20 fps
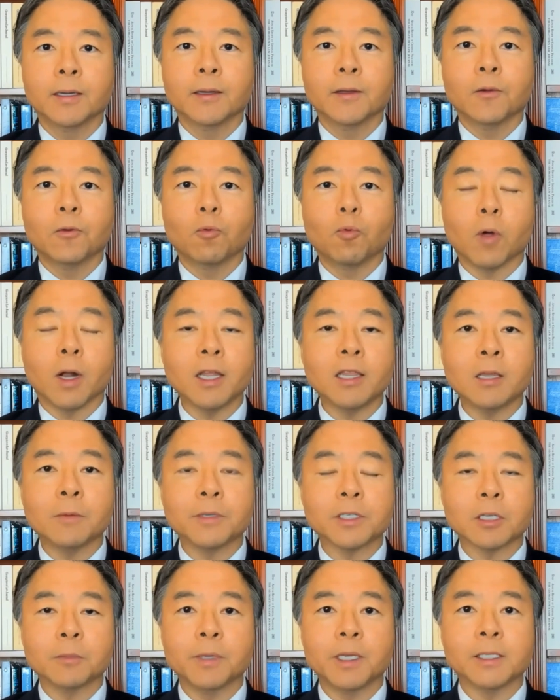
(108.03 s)
one of them is
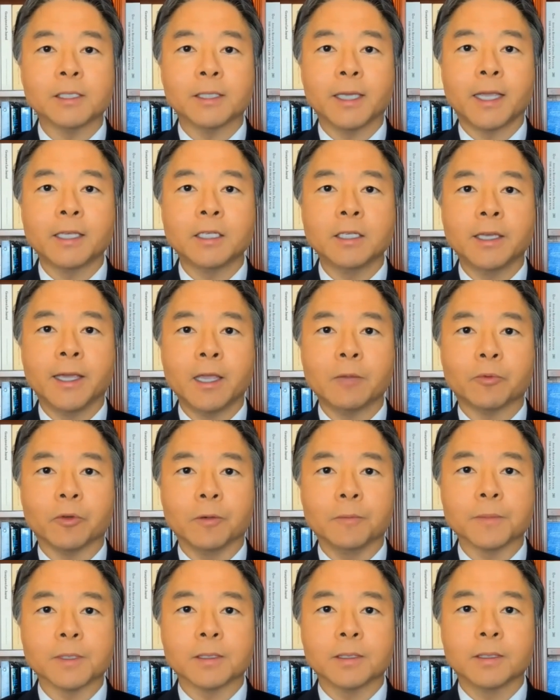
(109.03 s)
going to be Stacey
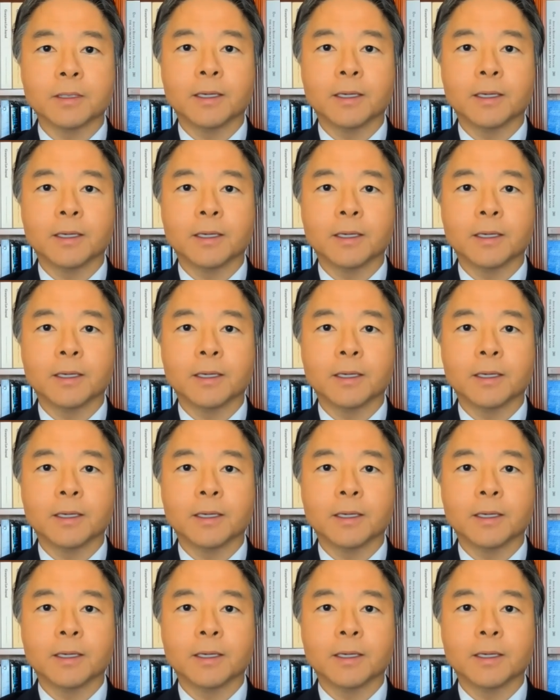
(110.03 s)
Abrams.